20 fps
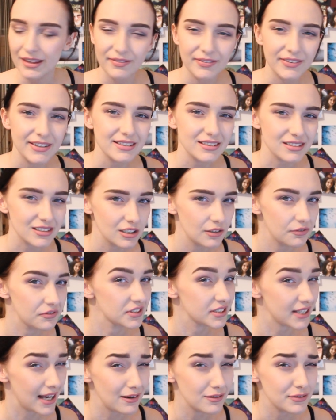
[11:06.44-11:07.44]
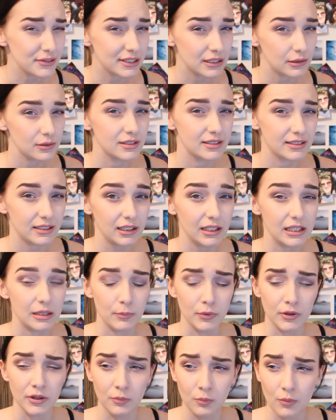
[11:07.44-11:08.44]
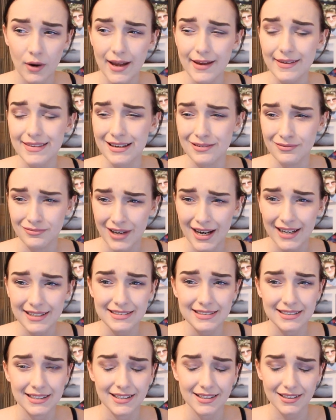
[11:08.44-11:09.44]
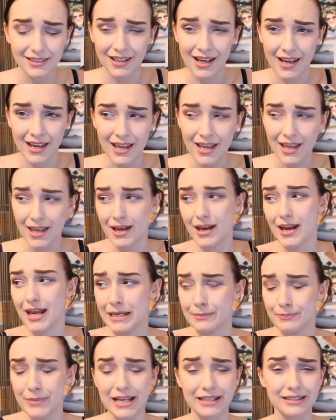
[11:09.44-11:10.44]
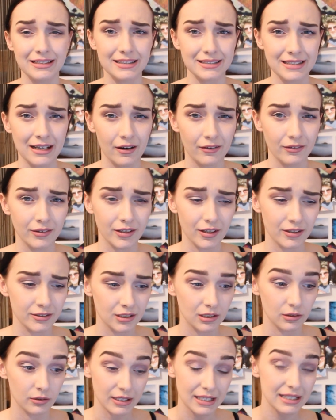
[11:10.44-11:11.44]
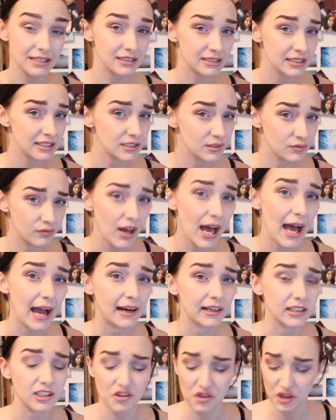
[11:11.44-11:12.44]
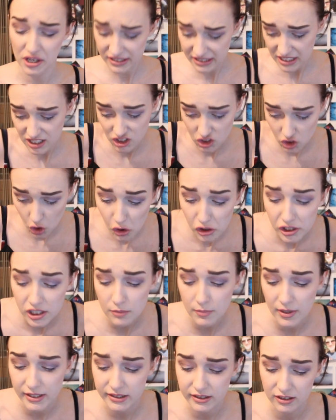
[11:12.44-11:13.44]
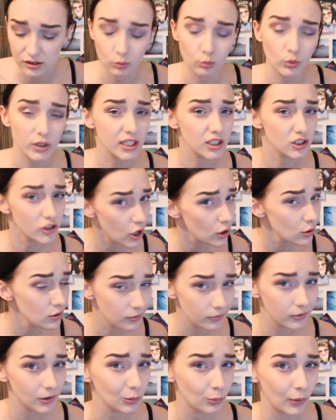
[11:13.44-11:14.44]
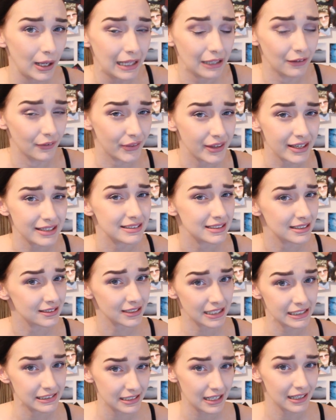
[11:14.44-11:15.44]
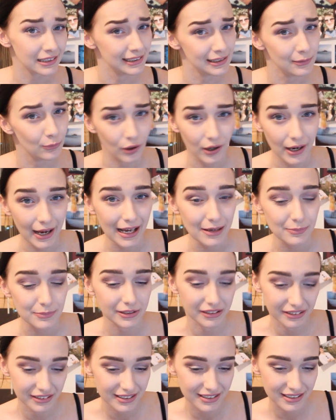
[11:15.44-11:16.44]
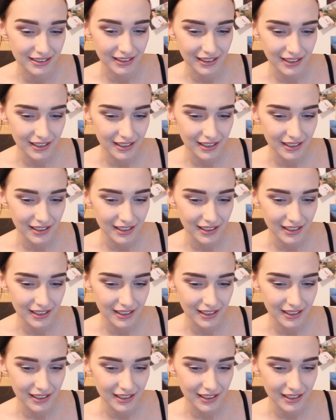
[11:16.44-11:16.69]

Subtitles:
this stuff sounds so silly, but the way they write it, like, it makes it sound as though this is fact, this is documented, we know full well this is exactly what happens.